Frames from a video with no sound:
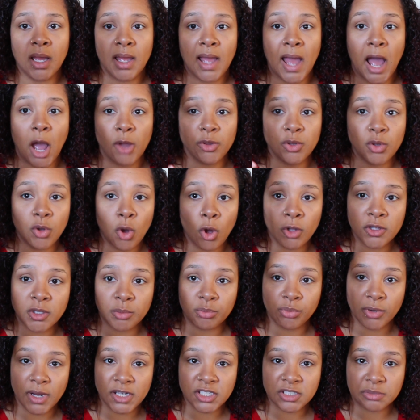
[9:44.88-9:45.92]
How you hold the
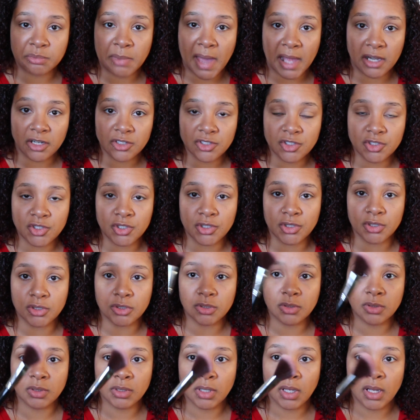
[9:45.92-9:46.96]
brush matters
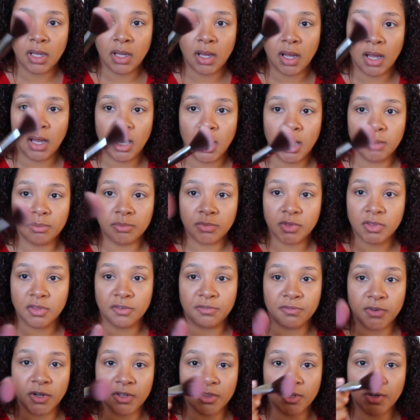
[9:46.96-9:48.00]
too.
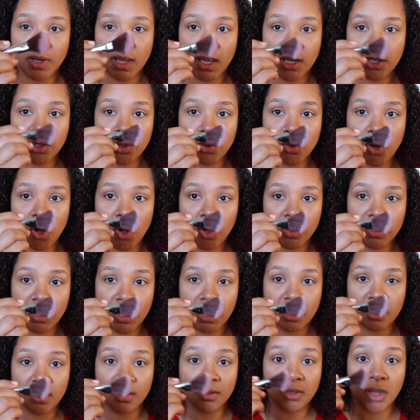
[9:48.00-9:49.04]
The further in you hold
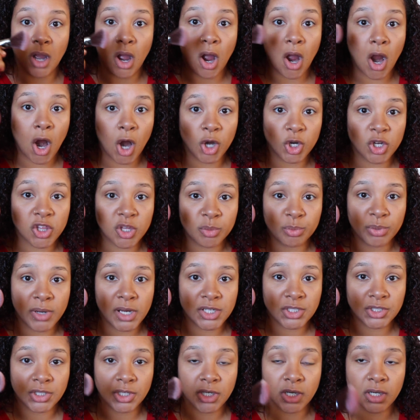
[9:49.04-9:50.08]
it, the harder the
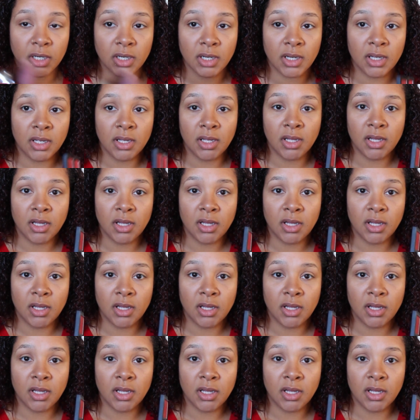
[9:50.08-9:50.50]
pressure.